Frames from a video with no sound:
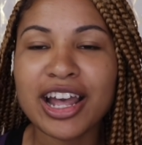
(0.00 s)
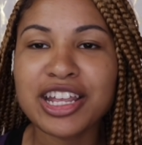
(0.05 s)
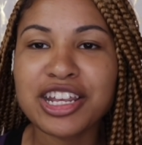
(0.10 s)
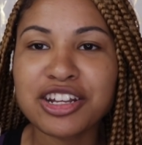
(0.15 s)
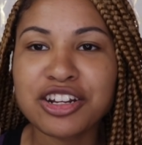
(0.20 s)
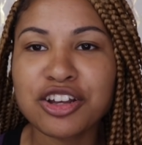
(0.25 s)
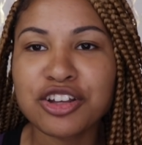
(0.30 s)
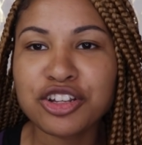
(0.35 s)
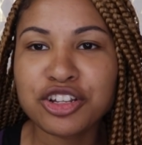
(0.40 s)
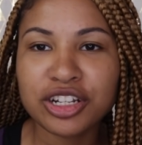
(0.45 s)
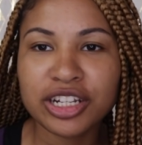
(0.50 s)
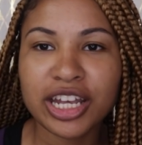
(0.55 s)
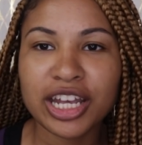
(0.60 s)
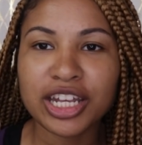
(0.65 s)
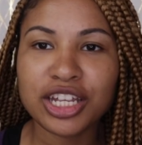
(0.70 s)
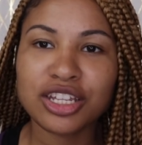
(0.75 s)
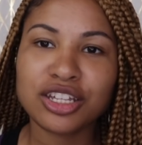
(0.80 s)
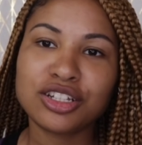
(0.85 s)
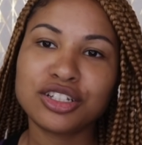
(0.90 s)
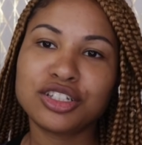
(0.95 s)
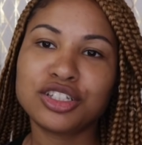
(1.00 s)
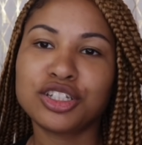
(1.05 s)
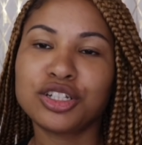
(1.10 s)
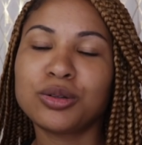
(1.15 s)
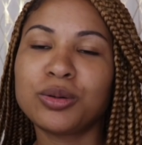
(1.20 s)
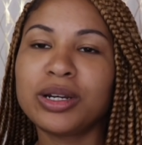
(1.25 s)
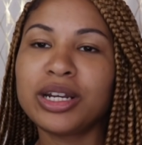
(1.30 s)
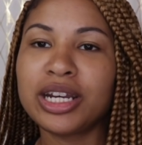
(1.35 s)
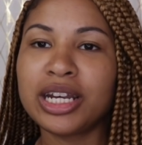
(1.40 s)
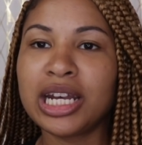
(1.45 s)
you know, you'll get used
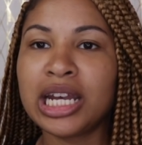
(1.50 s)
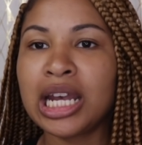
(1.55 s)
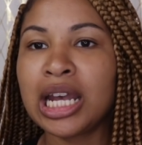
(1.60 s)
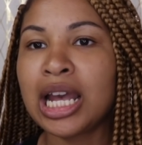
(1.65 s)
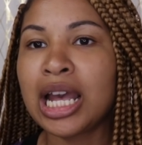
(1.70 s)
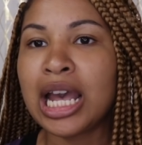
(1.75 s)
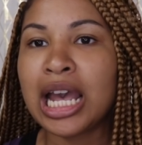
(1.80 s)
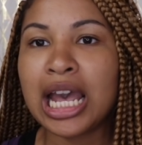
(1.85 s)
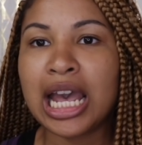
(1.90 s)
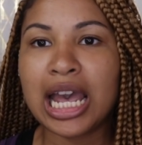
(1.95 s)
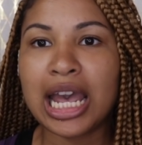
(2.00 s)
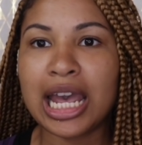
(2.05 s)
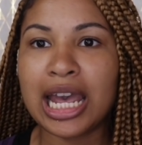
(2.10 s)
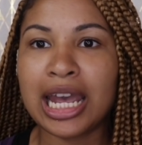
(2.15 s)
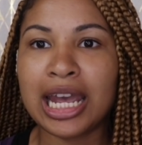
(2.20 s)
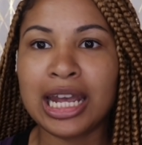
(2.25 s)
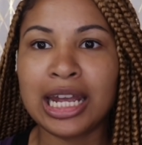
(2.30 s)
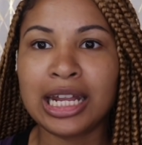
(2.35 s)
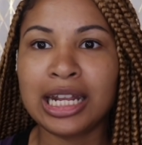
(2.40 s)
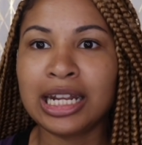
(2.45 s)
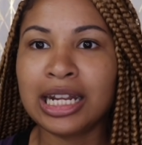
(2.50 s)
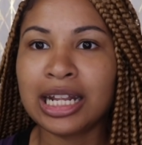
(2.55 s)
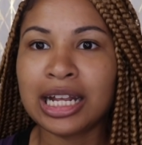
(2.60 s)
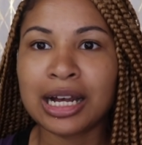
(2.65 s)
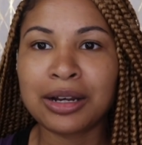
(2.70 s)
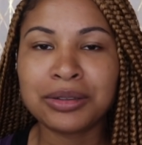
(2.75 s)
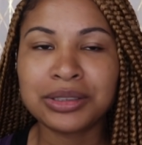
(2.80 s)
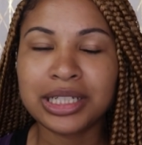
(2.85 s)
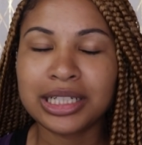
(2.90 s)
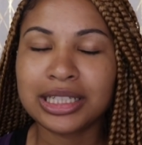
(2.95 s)
to it. And
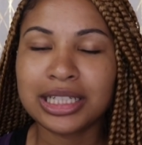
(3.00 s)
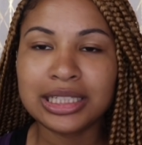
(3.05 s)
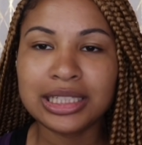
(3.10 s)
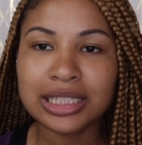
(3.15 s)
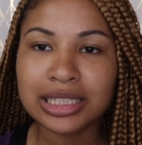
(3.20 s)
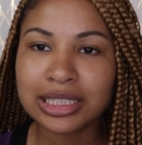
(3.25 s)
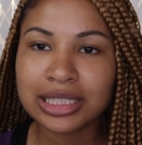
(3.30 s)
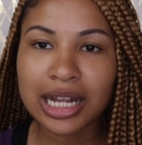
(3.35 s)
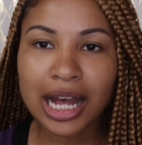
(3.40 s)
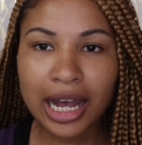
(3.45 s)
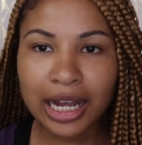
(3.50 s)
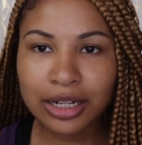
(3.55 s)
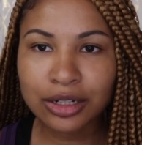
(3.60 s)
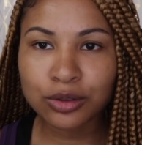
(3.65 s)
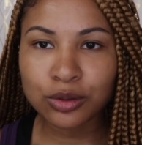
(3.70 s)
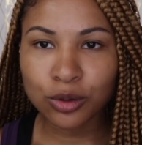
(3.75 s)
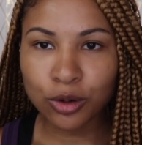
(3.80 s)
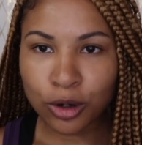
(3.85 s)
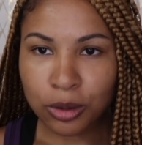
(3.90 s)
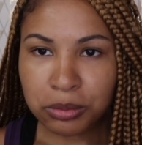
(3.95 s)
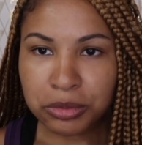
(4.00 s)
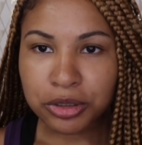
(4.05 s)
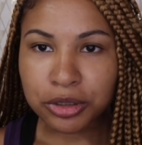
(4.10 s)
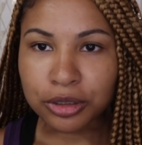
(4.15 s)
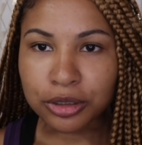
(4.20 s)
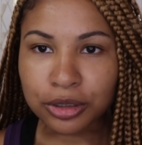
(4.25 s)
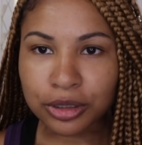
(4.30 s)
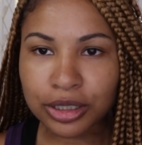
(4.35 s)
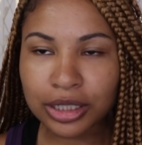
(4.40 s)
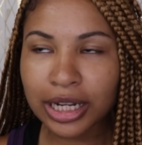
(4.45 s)
I was like, this is not
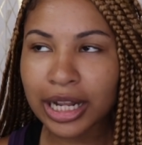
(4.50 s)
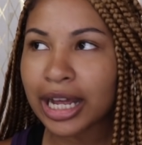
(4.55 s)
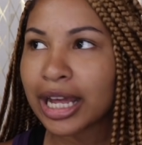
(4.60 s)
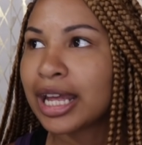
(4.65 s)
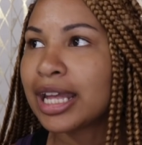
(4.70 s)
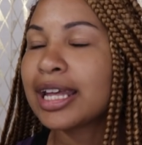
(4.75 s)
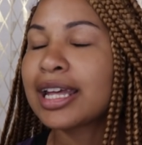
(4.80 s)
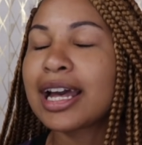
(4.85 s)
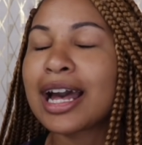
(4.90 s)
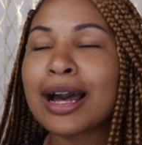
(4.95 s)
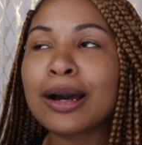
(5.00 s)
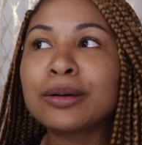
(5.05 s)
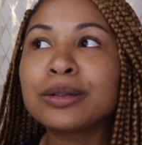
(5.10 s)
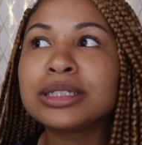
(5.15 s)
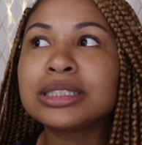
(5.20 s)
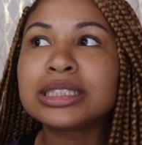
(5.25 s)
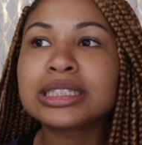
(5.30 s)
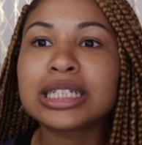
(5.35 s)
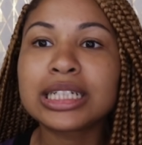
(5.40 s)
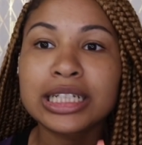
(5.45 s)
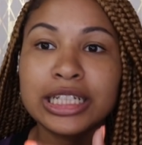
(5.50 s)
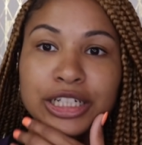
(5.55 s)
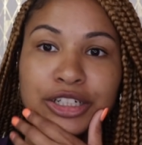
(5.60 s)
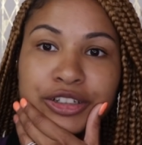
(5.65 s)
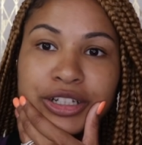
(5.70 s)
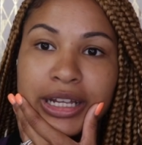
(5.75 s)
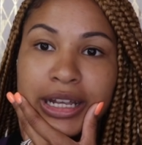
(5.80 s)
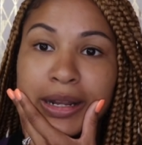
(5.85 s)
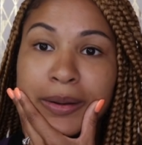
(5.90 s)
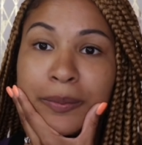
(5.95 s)
normal. Like I was
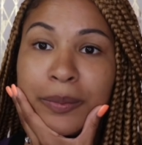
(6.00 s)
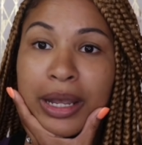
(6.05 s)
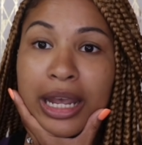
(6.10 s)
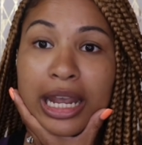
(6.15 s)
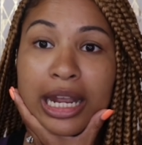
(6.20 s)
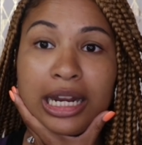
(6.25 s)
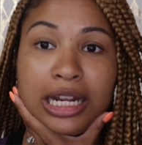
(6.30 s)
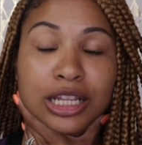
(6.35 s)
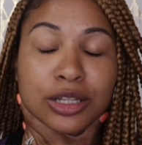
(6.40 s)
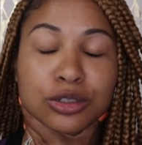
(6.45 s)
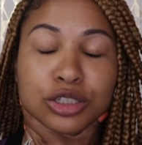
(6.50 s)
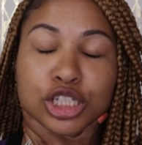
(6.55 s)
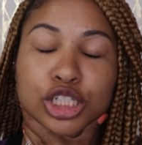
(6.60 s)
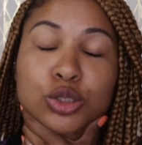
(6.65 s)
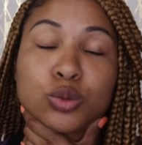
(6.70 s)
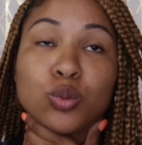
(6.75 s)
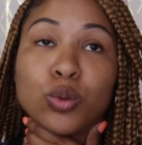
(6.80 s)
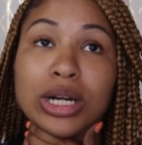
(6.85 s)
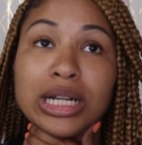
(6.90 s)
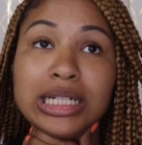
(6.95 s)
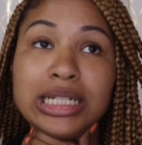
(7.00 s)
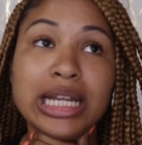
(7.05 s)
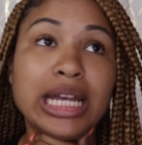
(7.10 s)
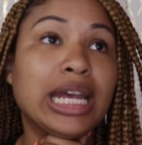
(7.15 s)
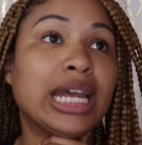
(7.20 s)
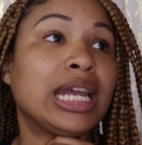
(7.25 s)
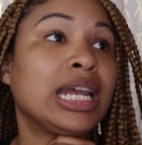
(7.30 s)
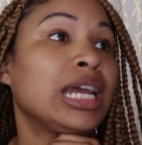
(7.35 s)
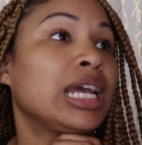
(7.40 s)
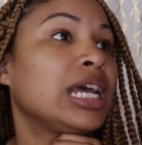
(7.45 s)
literally in pain. And there was just one
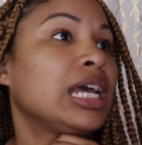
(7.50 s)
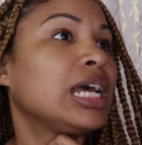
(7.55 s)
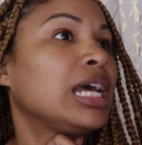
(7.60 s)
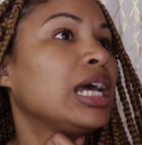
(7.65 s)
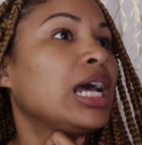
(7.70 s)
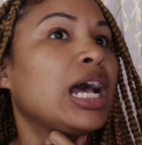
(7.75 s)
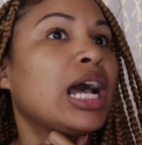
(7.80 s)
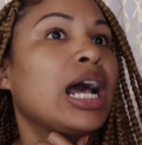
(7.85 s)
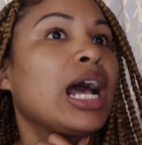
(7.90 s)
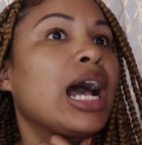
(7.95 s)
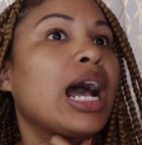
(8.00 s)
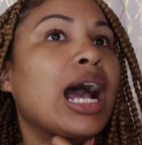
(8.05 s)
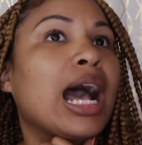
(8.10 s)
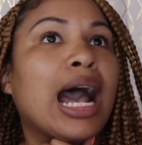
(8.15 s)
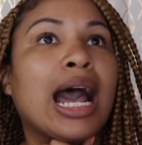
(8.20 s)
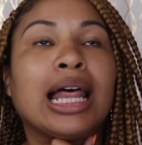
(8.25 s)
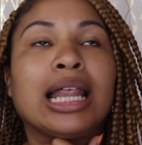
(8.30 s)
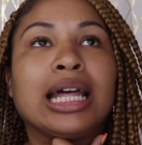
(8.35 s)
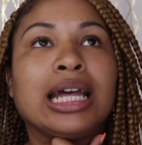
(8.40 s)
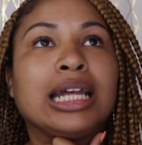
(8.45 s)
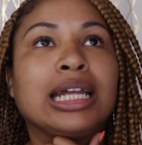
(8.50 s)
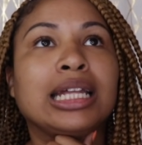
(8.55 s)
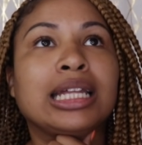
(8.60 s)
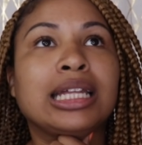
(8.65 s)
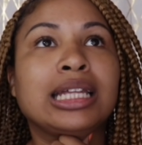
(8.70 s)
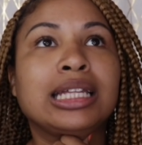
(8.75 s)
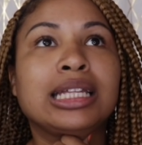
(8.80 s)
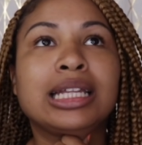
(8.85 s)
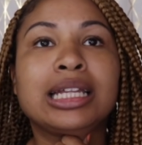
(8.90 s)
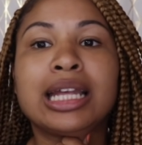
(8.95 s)
day I
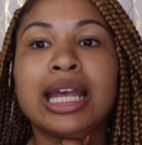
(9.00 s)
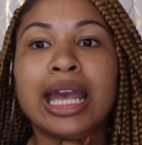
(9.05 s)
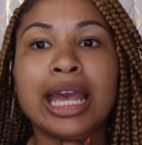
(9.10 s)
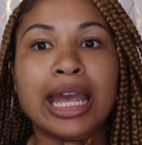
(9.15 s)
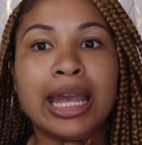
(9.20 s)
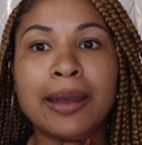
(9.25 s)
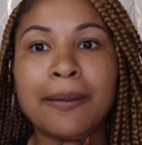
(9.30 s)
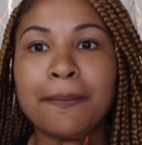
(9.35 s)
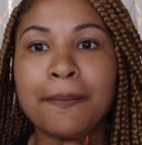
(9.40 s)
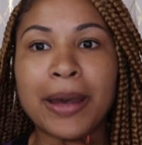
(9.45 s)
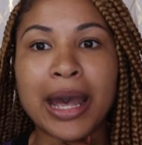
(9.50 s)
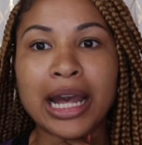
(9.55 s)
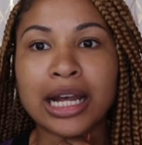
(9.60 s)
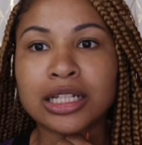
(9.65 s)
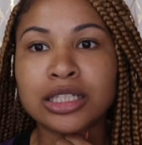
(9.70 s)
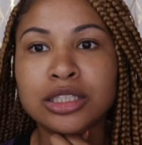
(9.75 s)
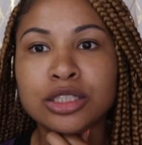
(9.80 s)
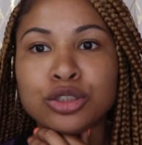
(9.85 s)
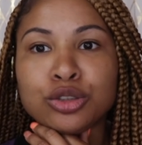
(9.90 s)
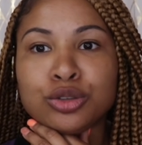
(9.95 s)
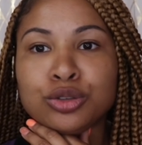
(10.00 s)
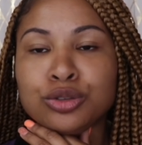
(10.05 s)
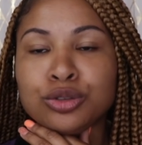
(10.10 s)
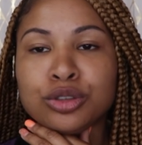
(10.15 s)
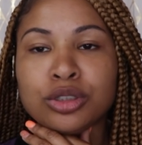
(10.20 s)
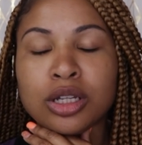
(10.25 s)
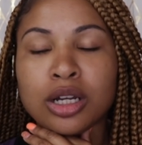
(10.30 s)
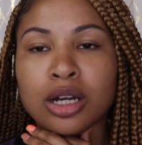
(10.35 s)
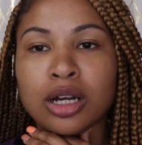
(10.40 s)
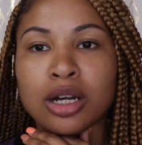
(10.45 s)
like came back
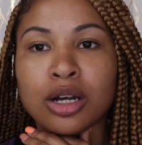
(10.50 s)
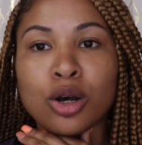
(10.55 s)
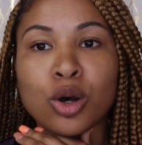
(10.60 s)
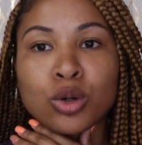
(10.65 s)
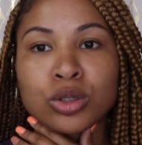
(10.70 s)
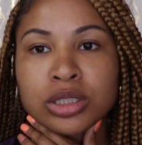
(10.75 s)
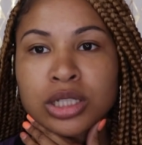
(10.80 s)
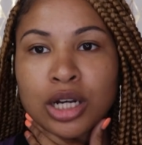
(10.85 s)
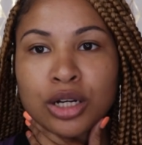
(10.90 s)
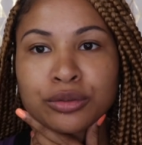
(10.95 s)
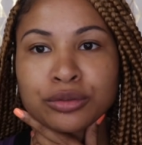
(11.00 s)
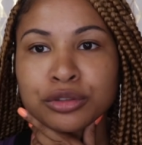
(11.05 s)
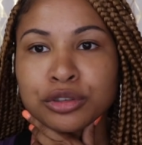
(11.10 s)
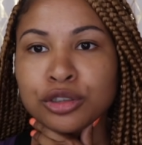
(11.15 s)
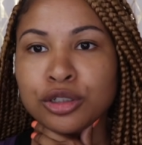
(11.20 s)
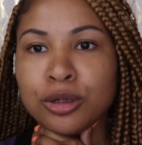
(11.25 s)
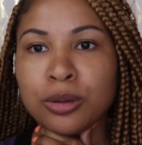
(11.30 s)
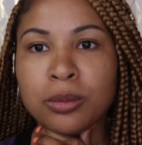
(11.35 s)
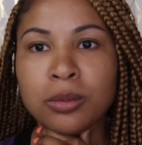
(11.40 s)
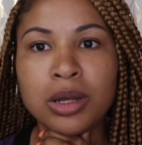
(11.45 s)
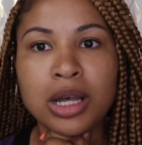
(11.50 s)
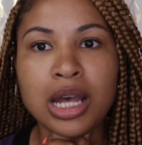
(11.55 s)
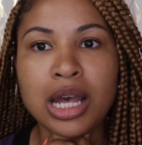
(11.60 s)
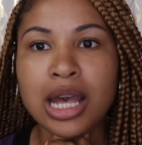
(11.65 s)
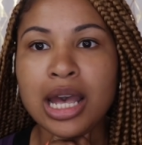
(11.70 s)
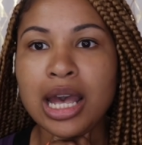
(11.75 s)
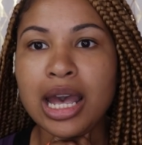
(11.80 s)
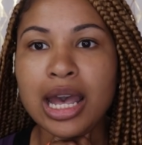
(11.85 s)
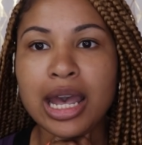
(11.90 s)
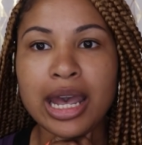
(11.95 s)
to the hotel room
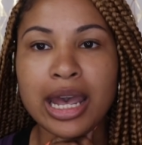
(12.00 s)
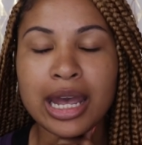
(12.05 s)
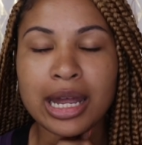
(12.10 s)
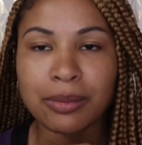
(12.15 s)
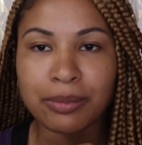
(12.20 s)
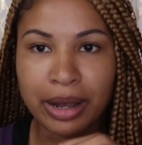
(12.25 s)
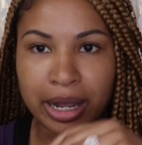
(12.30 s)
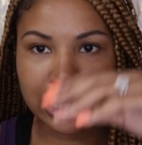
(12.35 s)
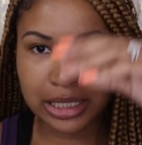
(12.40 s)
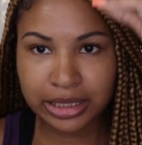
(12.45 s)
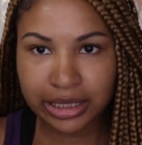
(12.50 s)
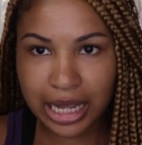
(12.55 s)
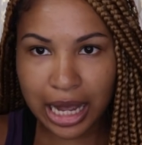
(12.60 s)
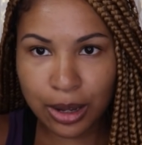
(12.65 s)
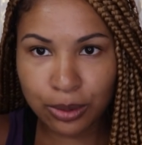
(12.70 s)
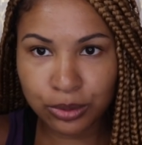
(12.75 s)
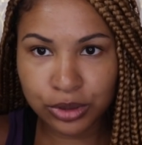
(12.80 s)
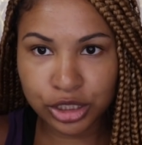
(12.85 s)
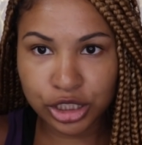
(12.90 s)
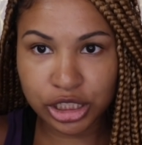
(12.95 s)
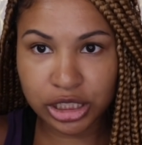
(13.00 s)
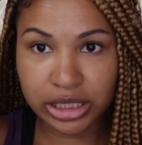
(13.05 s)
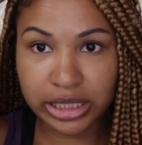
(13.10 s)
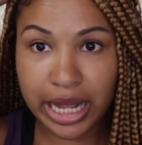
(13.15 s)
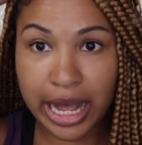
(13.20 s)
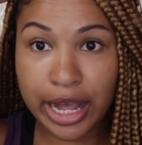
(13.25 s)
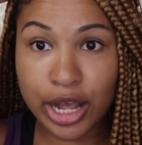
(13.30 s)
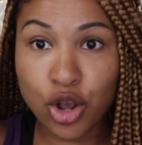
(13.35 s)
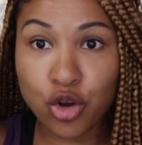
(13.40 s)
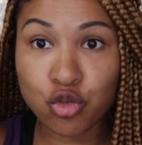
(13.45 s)
and my scalp was just
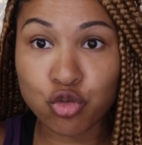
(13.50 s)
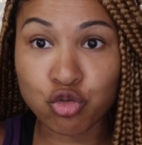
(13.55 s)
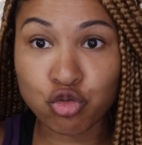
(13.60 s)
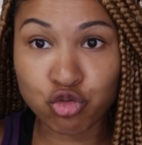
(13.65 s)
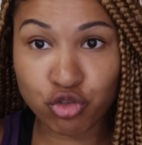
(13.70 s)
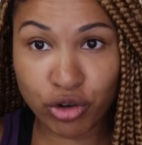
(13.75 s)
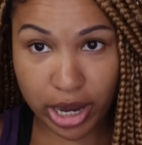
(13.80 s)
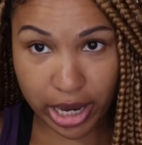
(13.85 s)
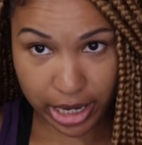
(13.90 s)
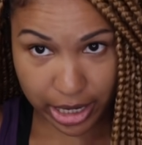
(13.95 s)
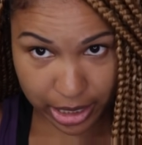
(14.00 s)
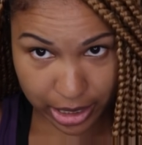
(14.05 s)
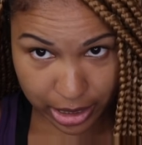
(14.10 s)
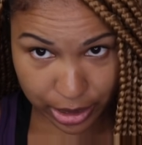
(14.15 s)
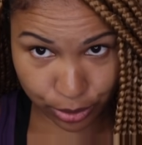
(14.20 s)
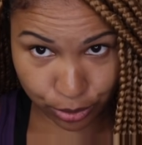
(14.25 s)
like red.